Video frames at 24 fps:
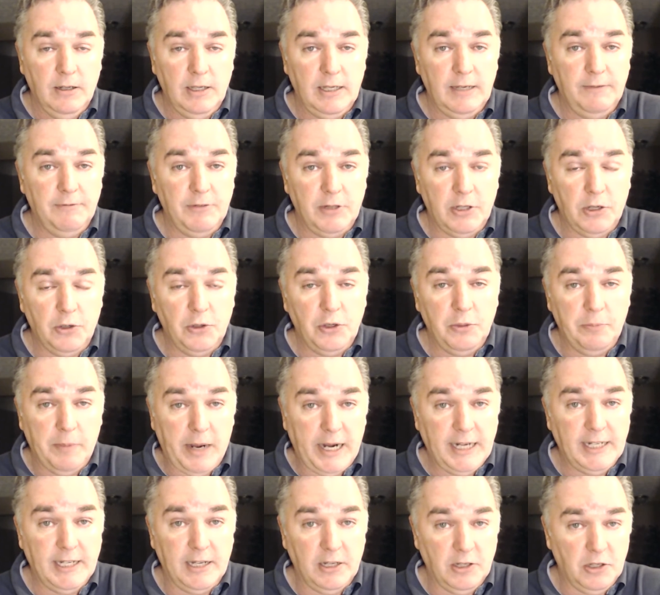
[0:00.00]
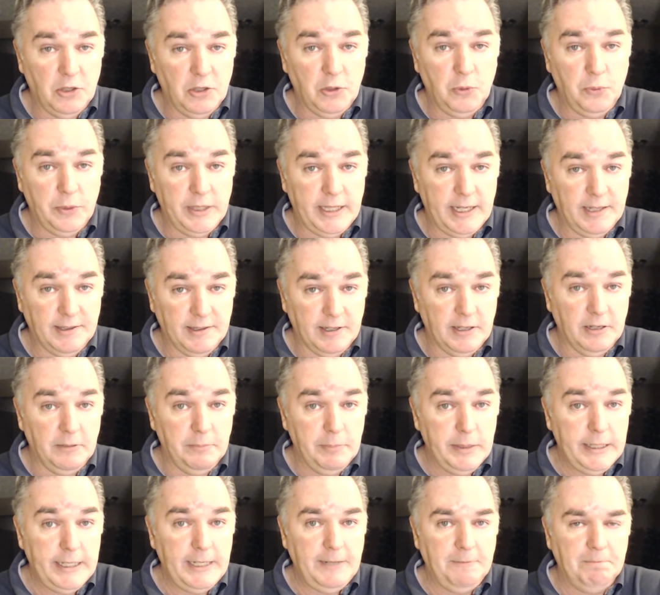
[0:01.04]
even though you might not know when that's going to
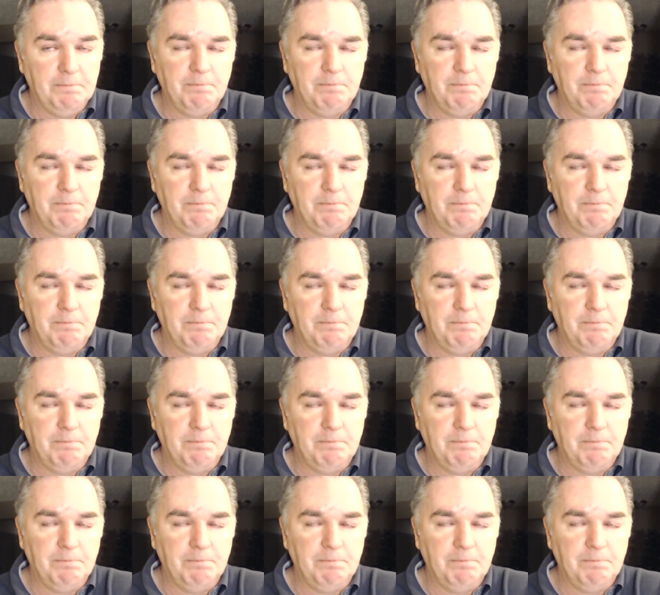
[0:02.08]
be.